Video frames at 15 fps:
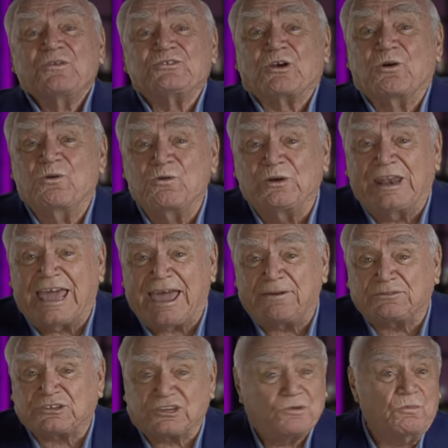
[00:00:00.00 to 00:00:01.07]
So who
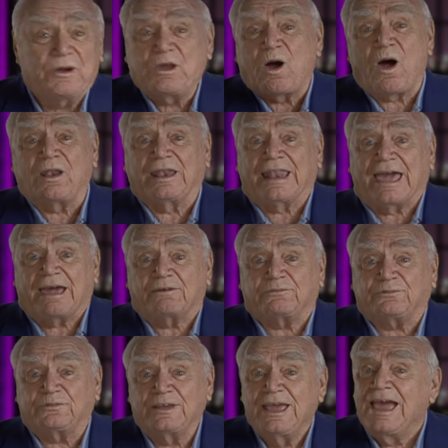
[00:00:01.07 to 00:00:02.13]
laughs? We all
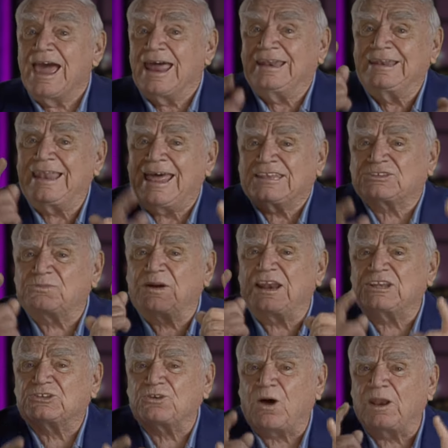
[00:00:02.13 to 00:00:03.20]
laugh. And that's what
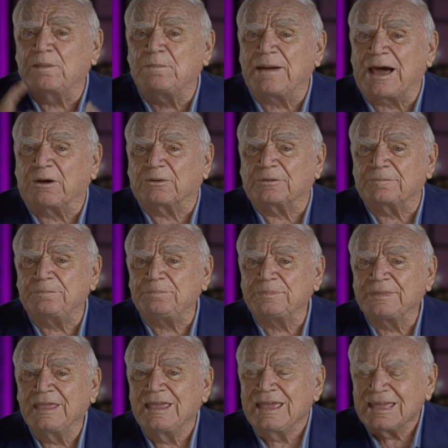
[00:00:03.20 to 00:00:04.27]
it's all about.
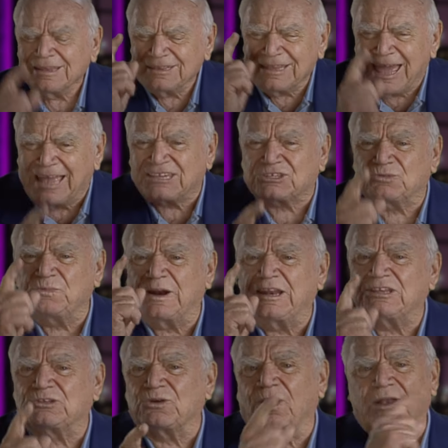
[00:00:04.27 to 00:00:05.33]
That's what
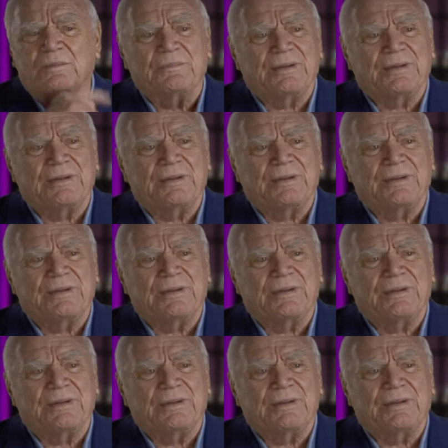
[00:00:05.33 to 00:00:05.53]
it's all